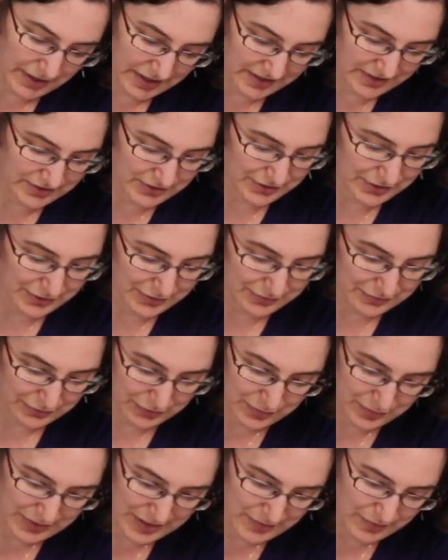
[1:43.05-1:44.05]
answer
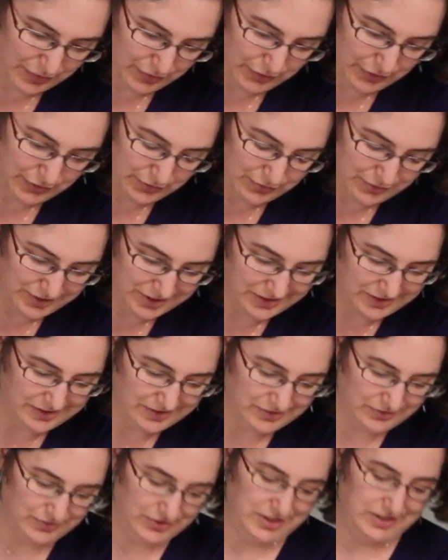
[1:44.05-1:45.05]
for people who
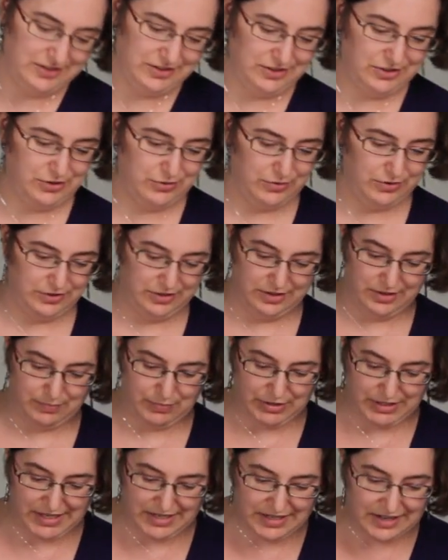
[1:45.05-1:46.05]
didn't read their coordinate
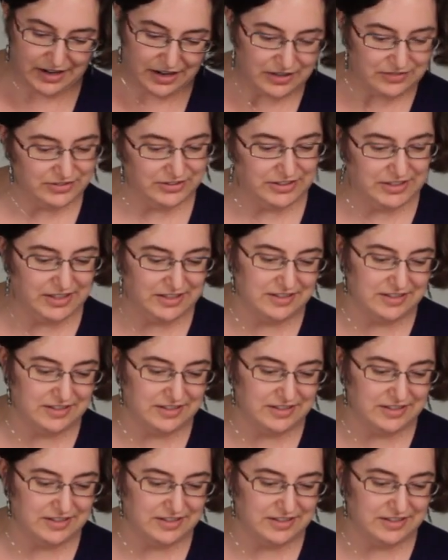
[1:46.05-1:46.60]
plane carefully,